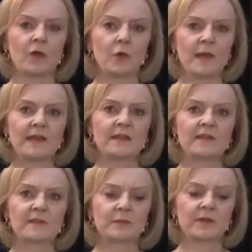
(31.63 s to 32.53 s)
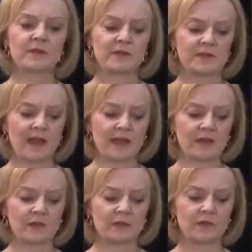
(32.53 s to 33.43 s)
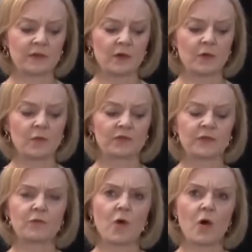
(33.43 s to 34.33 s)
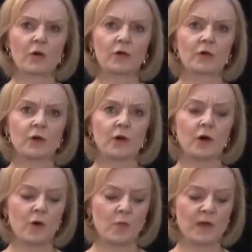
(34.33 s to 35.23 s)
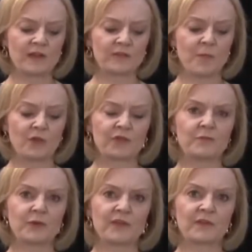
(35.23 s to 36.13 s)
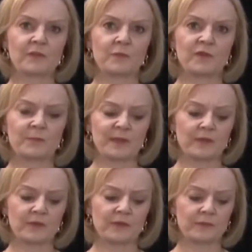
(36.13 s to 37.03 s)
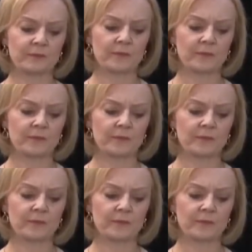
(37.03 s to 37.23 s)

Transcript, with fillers: Queen Elizabeth II was the rock on which modern Britain was built.